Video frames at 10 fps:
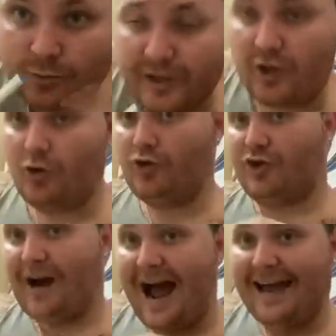we use,
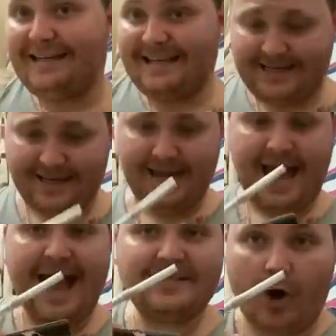your ID
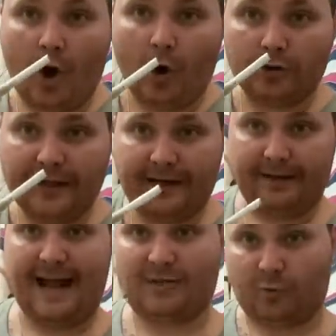has a hole in it.
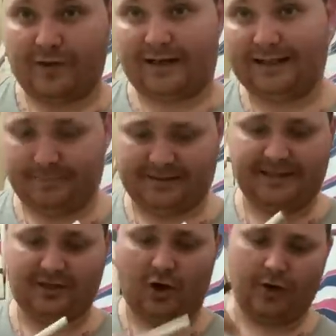That's where the clip
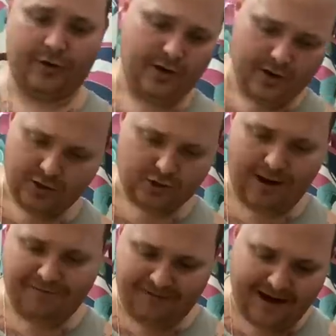sticks on. So
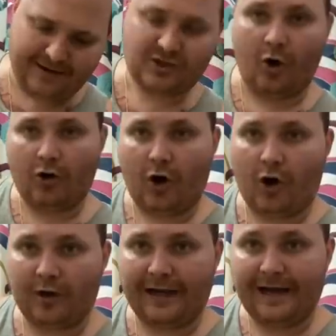I found this old
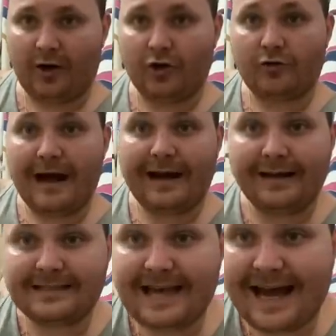card laying on the ground and
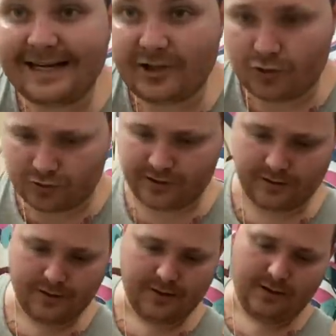decided to use it.
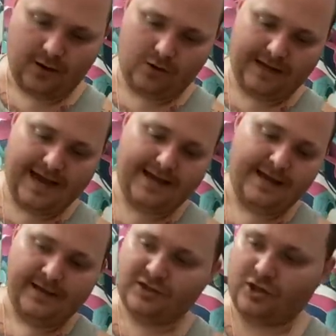Okay,
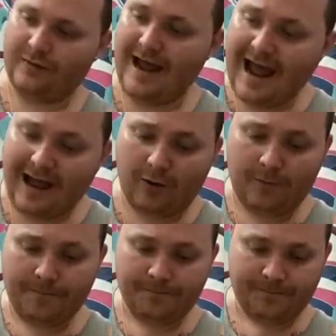so
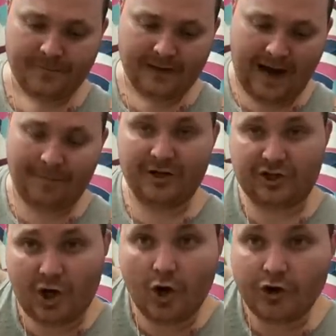now I'm going to
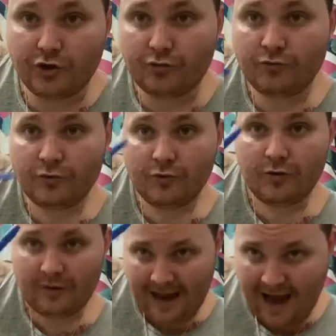show you
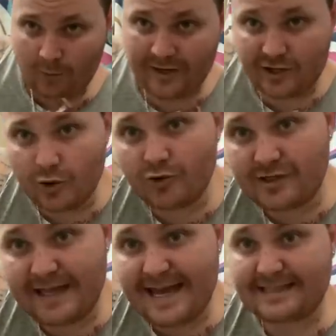how we use
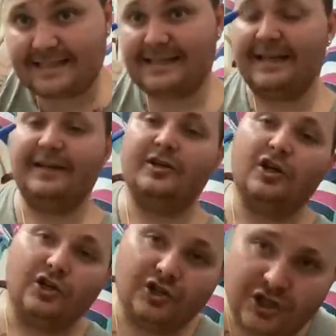this
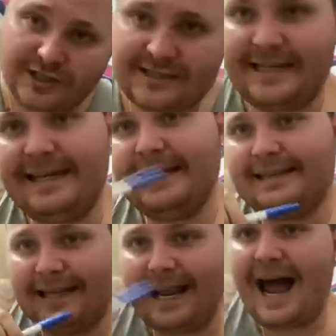just to get
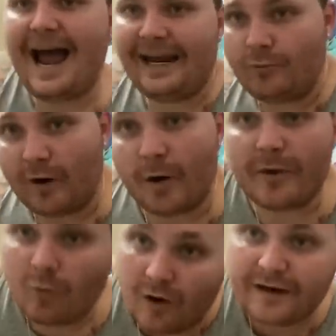the line where we
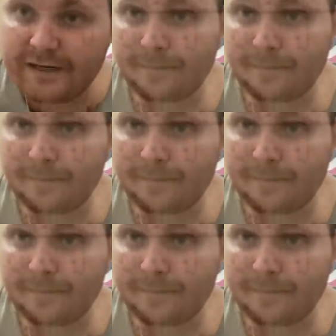want it in